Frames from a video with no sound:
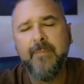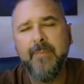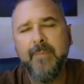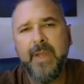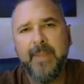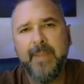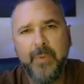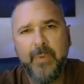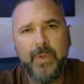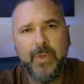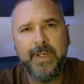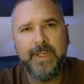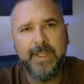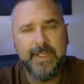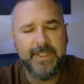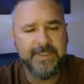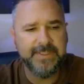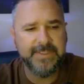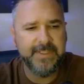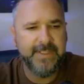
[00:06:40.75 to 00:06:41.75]
My point
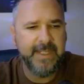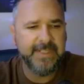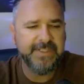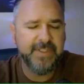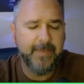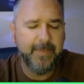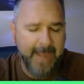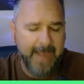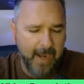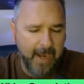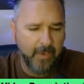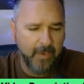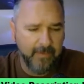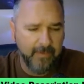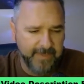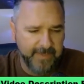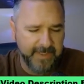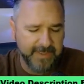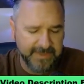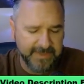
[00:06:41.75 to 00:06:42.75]
is, and that's the power
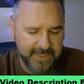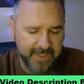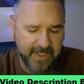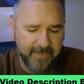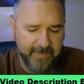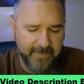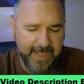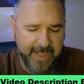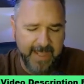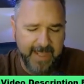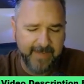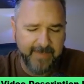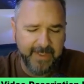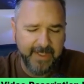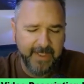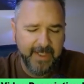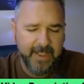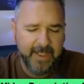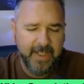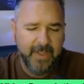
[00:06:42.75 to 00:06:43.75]
of Endless Income
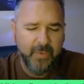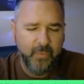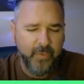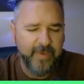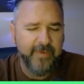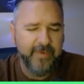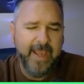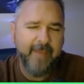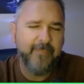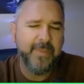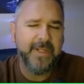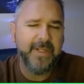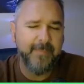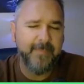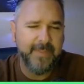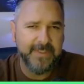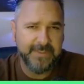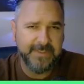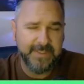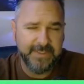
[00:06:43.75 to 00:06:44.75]
Academy, we have been in
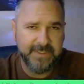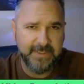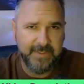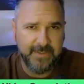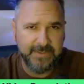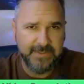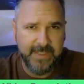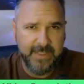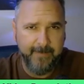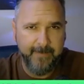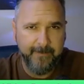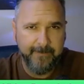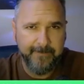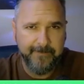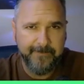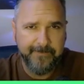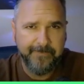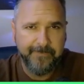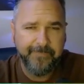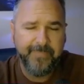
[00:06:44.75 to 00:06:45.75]
business a long time,
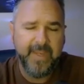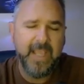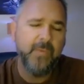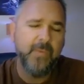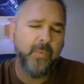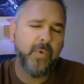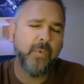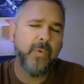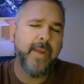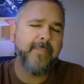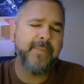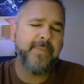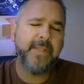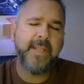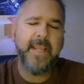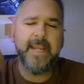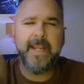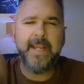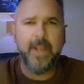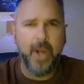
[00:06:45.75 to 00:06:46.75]
and we're
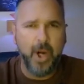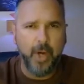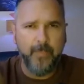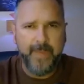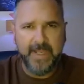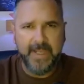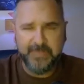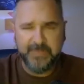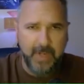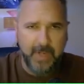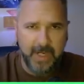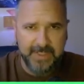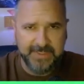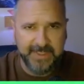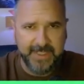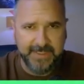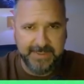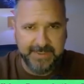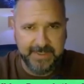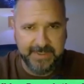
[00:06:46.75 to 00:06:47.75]
replicating our best
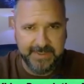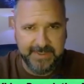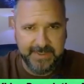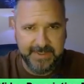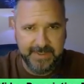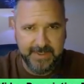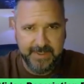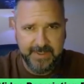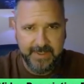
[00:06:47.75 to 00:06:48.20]
processes